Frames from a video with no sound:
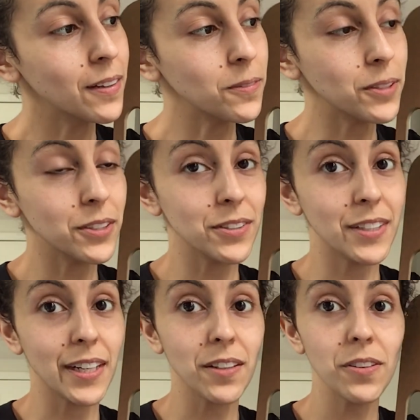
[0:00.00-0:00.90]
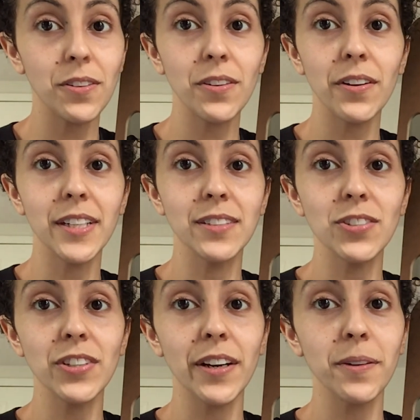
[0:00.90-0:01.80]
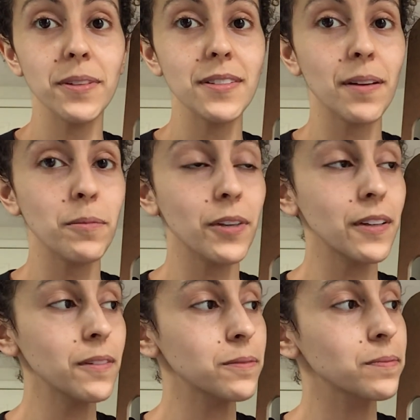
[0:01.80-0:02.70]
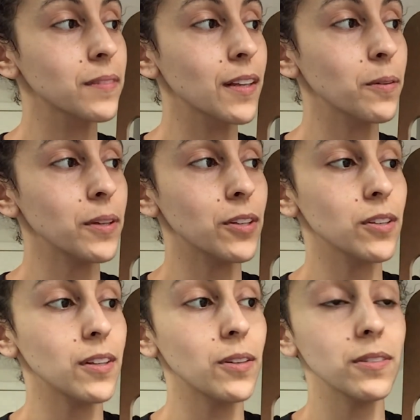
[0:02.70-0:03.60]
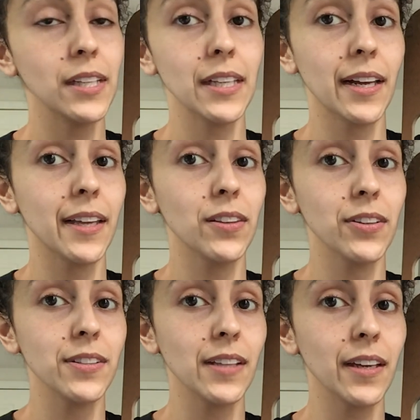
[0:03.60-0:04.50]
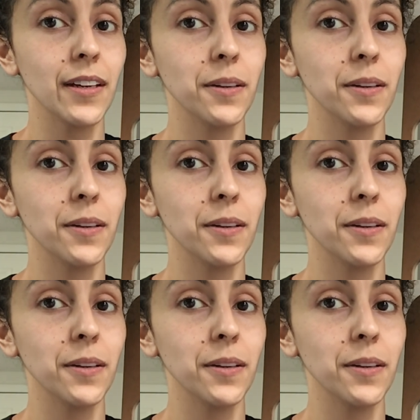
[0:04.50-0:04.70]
When you're done, you can go ahead and share with someone what your lonely line looks like.